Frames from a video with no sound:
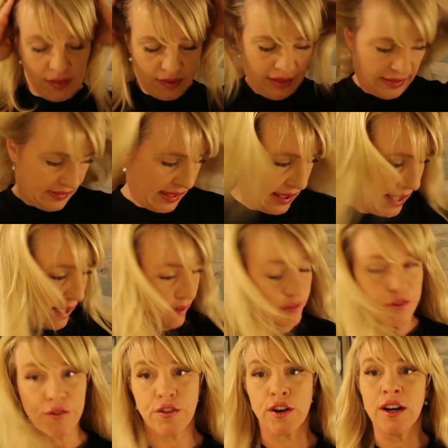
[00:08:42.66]
that they have
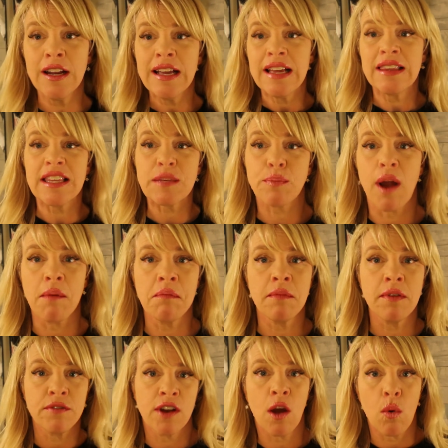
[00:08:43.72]
for this problem
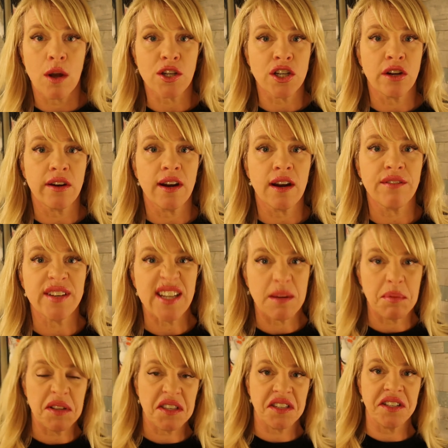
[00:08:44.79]
of not washing your hair every day
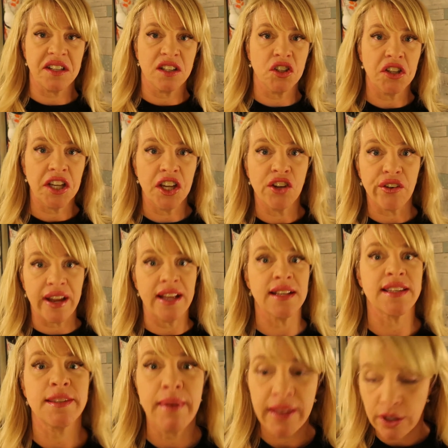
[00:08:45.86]
but still looking great and
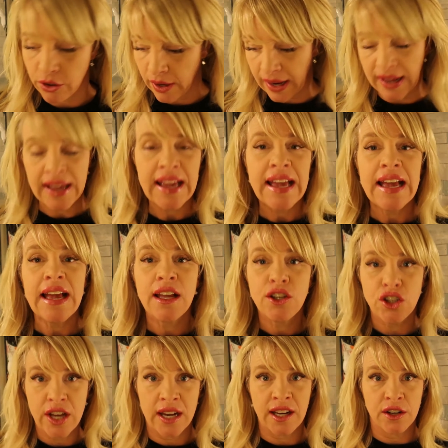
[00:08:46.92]
smelling great,
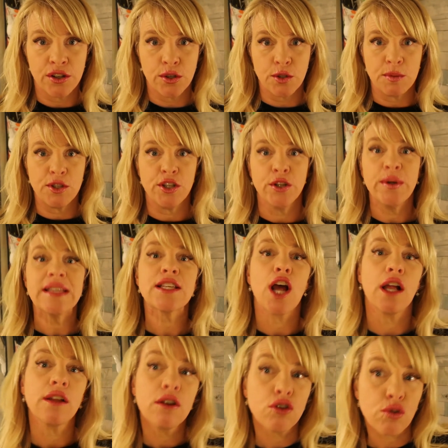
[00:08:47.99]
Jen introduced me to, is
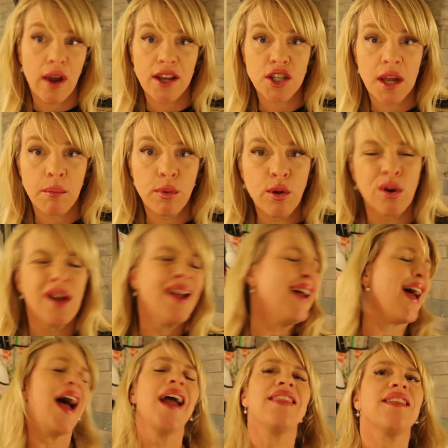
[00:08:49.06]
called dry shampoo.
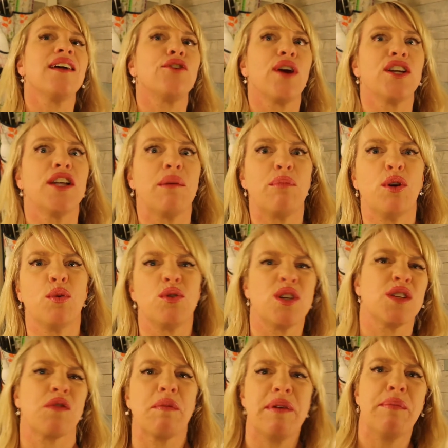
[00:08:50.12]
I thought dry shampoo was
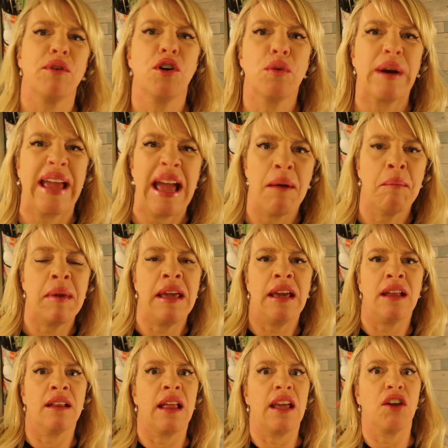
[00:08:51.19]
just for people who were camping
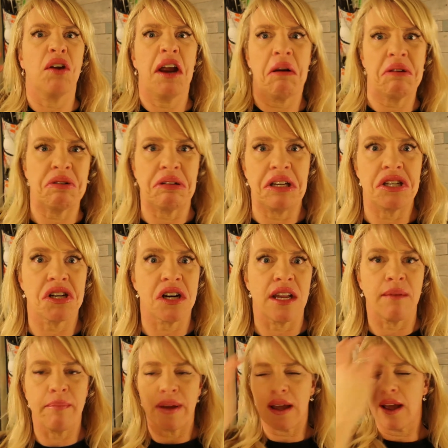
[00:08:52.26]
and like your hair was really
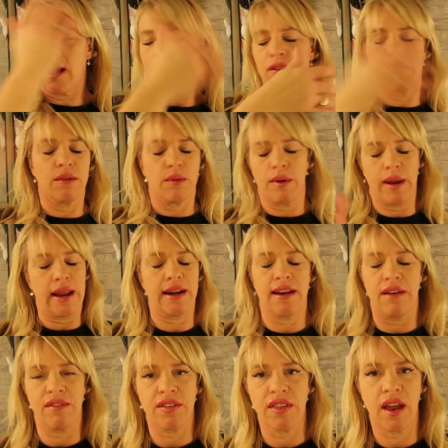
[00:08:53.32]
dirty, but I don't know why I
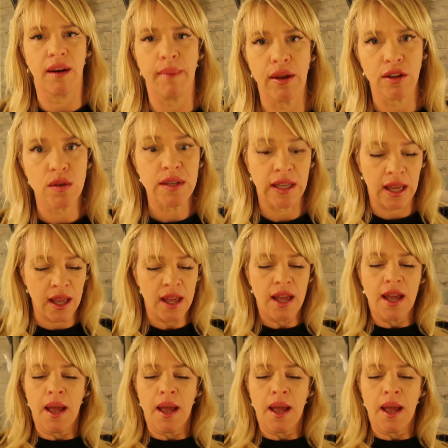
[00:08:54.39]
never thought about using it.